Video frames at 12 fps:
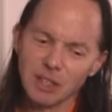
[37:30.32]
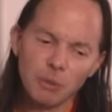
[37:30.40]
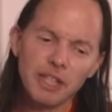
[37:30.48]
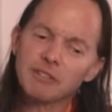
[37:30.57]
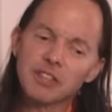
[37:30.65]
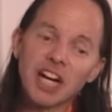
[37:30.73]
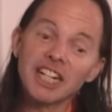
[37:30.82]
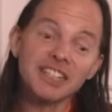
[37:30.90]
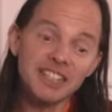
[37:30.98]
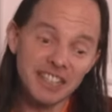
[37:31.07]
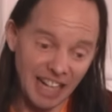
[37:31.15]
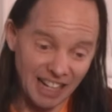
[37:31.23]
We never got
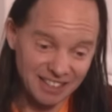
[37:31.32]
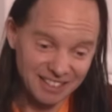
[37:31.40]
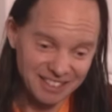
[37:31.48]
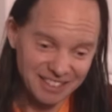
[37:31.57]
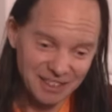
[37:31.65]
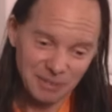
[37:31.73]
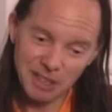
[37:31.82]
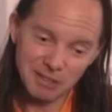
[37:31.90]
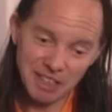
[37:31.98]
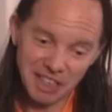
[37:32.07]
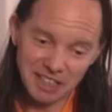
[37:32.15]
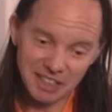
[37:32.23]
into that. We
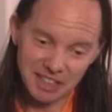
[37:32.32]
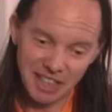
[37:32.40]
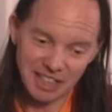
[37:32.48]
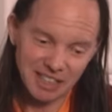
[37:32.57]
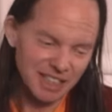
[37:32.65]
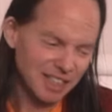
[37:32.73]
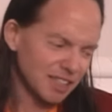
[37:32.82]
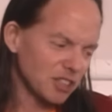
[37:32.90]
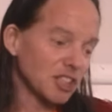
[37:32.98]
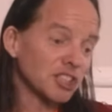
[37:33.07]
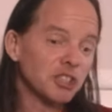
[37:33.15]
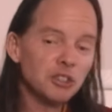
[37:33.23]
never got into that.
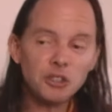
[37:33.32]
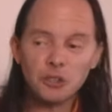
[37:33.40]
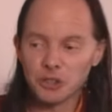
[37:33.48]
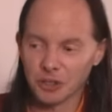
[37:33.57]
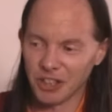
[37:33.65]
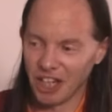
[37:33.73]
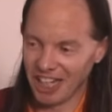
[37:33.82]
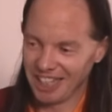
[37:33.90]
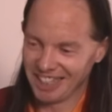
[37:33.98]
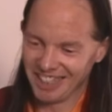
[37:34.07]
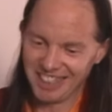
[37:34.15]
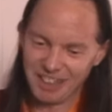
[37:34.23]
There's two schools of
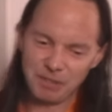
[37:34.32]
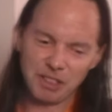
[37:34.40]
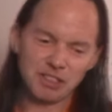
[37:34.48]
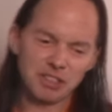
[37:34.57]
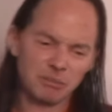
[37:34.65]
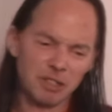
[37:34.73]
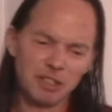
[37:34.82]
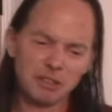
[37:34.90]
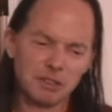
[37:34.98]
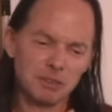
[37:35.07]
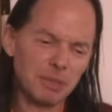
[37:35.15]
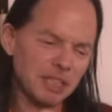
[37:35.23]
thought. I mean, there's a
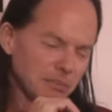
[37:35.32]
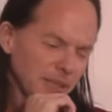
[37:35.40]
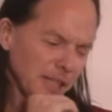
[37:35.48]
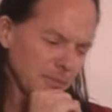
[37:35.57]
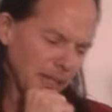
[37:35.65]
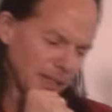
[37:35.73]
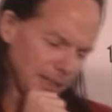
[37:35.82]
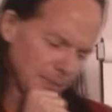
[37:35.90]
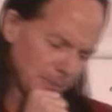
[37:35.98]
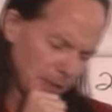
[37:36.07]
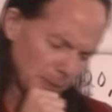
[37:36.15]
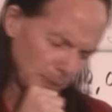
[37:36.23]
big debate about it,
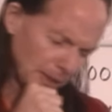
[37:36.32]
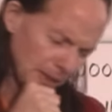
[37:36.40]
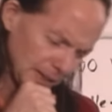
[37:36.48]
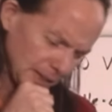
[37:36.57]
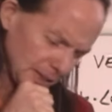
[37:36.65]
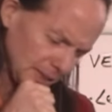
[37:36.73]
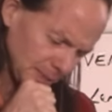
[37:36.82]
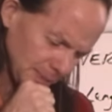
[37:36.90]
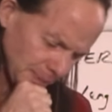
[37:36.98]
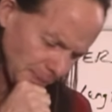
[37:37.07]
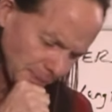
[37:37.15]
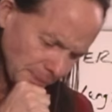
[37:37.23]
but one is,
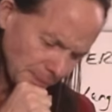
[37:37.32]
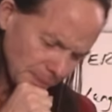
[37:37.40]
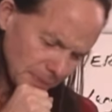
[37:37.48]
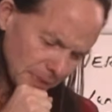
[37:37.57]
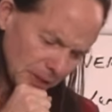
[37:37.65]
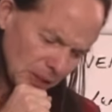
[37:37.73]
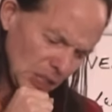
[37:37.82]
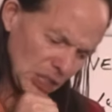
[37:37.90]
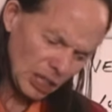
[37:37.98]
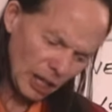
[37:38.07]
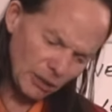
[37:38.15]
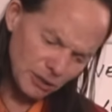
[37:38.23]

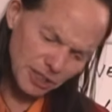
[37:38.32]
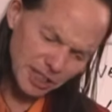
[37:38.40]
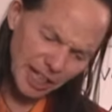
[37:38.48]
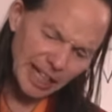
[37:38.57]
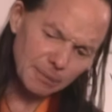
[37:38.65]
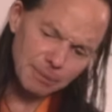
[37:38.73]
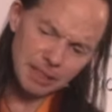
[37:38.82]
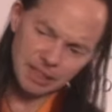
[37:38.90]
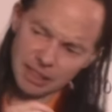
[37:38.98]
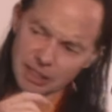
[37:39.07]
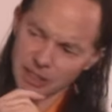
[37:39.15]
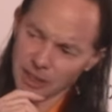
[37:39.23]
oh, just kind of
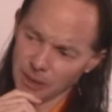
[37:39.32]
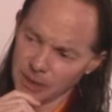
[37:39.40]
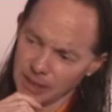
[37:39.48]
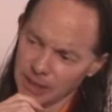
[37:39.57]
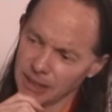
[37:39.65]
emptiness in general.